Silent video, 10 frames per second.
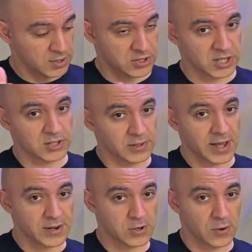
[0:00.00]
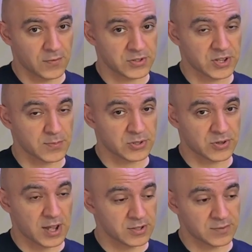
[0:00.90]
thick layer of
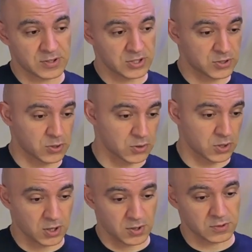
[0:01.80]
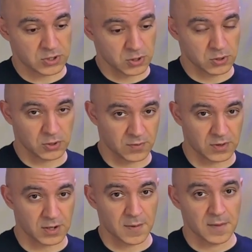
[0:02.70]
substrate with sort
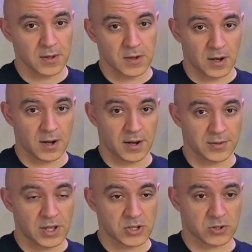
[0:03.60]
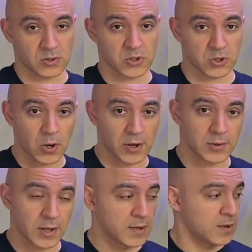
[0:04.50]
of natural
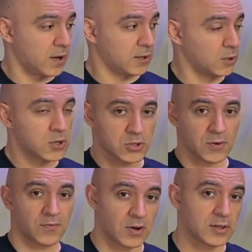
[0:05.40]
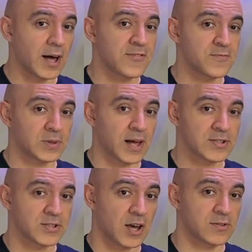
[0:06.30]
soil, lots of live
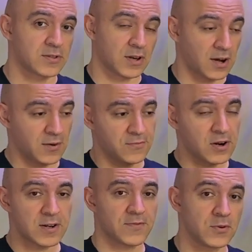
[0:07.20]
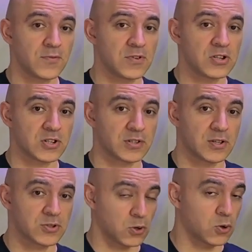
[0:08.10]
plants, and very few fish in
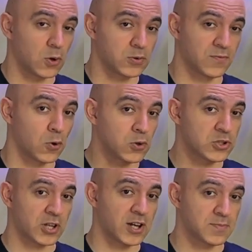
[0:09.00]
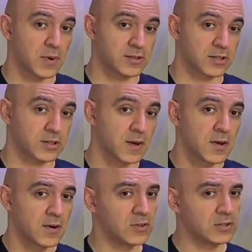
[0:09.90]
it, so-called Volstat method.
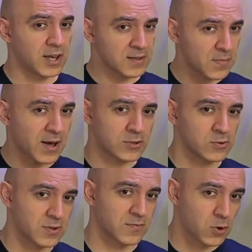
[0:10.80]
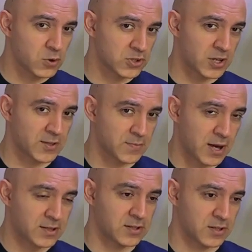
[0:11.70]
We'll get back to the Volstat
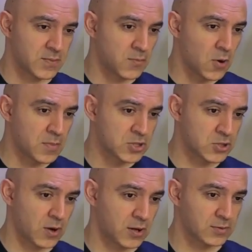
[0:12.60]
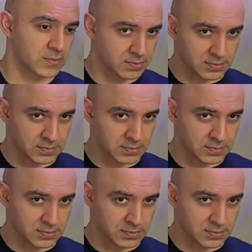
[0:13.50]
method in a moment, so I'll